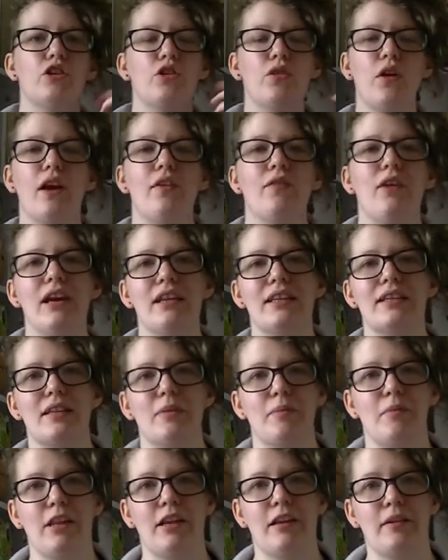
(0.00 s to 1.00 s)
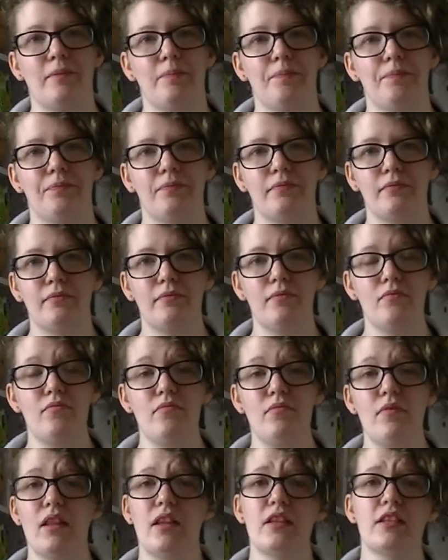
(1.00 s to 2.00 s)
Try writing something.
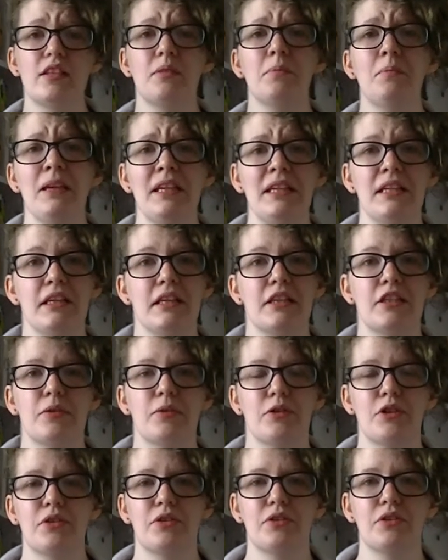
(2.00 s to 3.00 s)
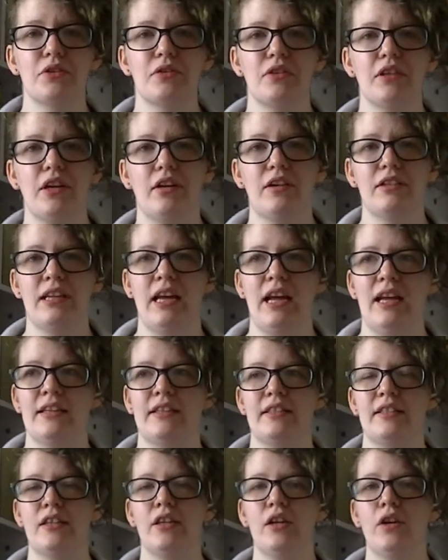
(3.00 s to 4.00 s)
Submit it to a short story
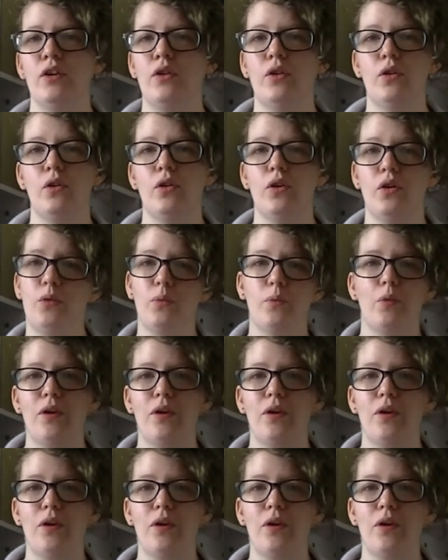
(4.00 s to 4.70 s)
contest or